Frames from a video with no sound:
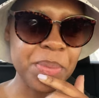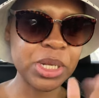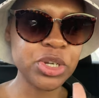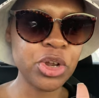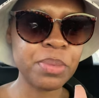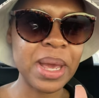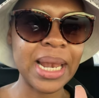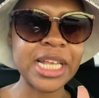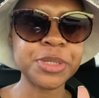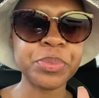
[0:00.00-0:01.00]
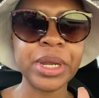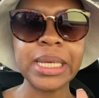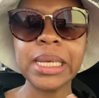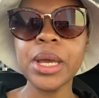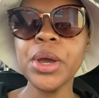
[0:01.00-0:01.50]
Make sure during my lunch
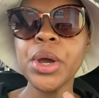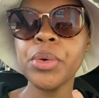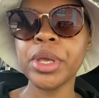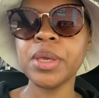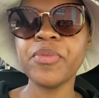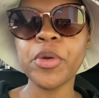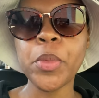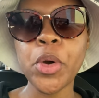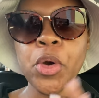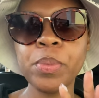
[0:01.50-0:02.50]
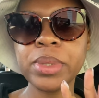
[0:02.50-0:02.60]
break, working from home,